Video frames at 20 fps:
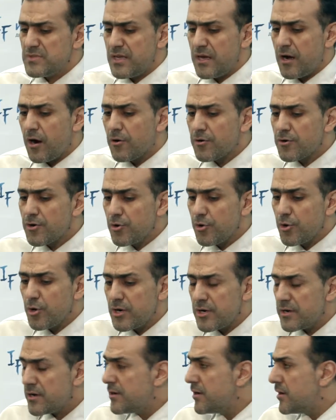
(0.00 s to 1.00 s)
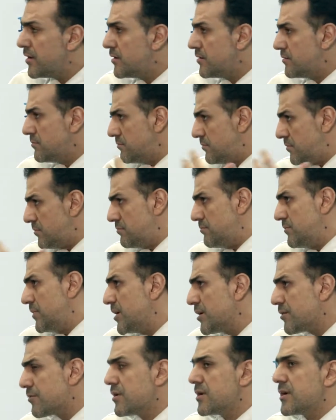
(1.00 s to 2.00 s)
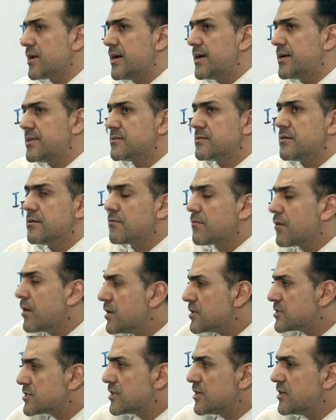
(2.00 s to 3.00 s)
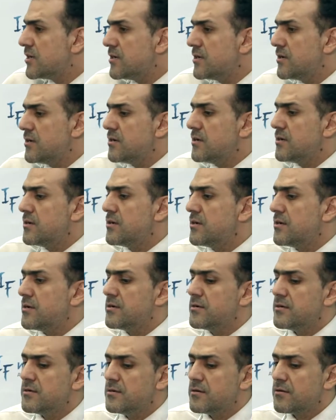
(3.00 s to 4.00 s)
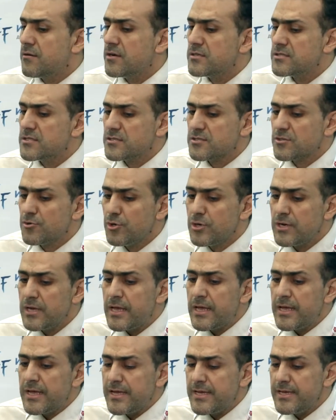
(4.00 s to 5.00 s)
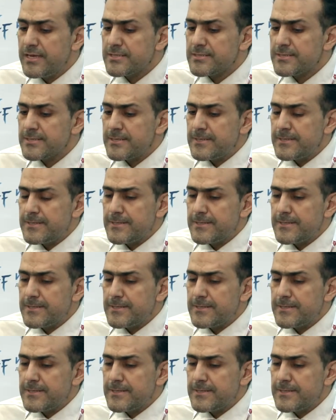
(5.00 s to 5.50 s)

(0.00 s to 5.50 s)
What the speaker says: our goal, Iran and Russia's goal is,